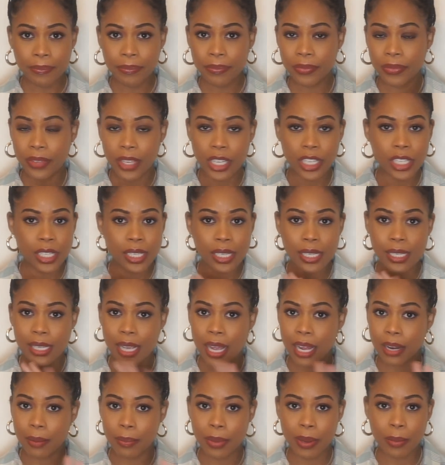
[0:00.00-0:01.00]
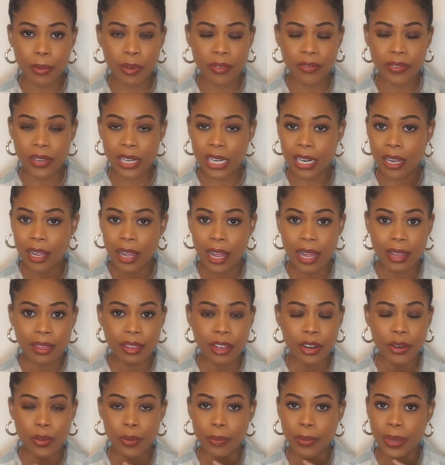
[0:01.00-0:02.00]
They just need to add a bit more vanilla and
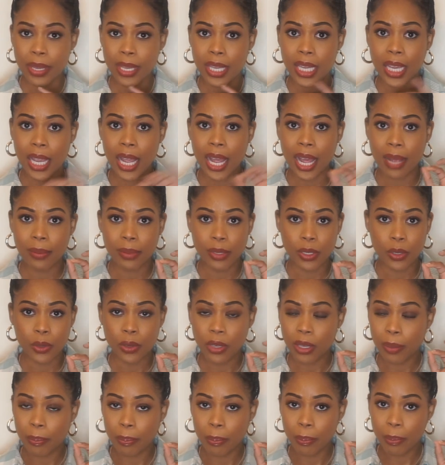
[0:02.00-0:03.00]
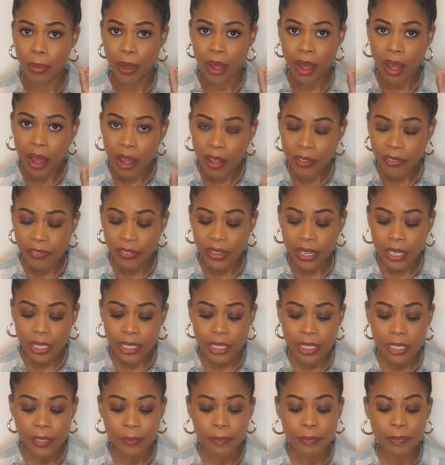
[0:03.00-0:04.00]
then it would be absolutely
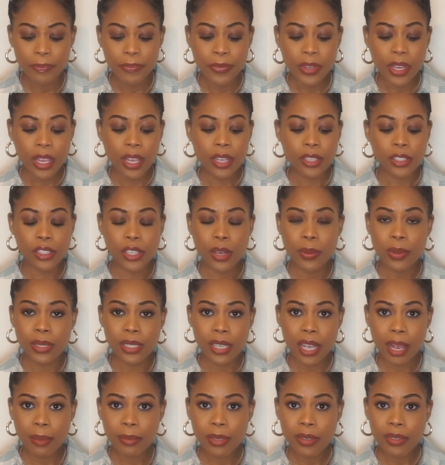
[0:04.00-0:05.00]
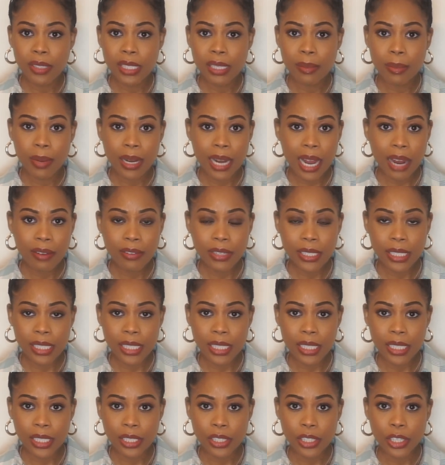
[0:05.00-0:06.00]
perfect. So in terms of
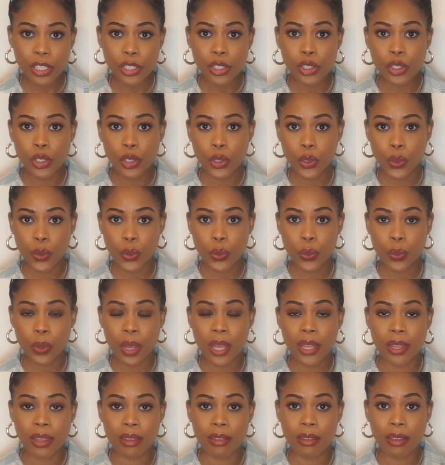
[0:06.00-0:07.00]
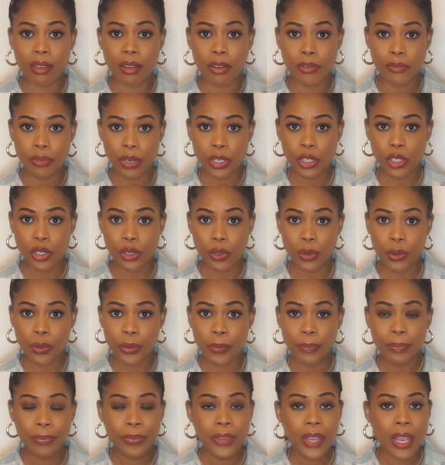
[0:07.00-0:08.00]
similarities to the
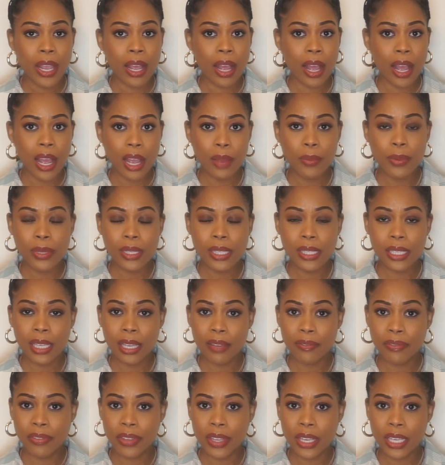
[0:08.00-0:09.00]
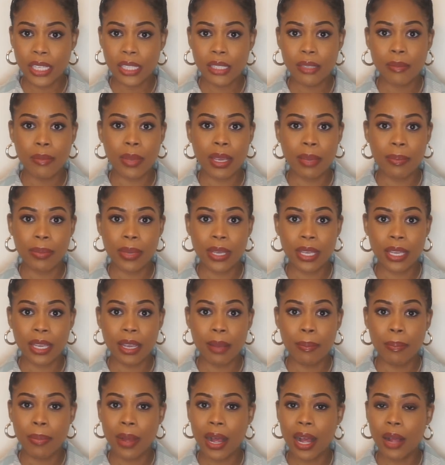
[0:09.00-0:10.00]
original, I would give this maybe
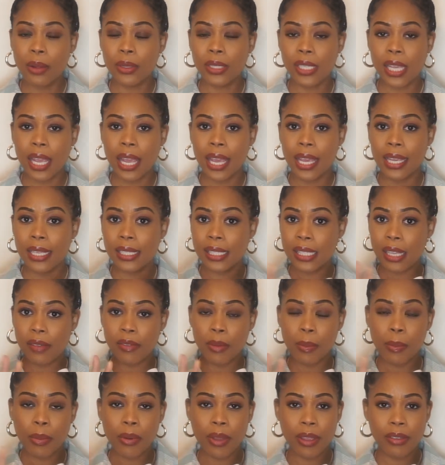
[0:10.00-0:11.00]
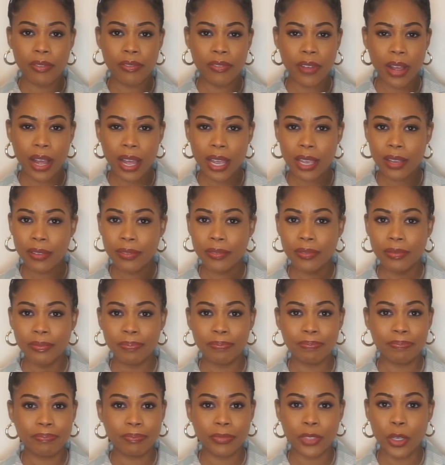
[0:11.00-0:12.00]
about a 7.5.
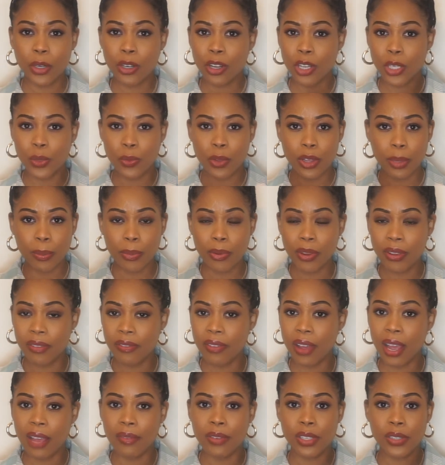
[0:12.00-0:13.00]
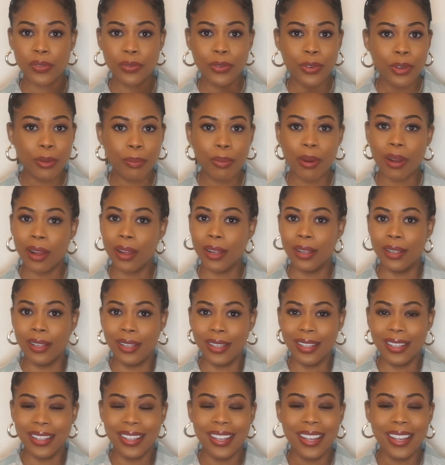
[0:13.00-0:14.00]
Don't ask what the 0.5 is for, but but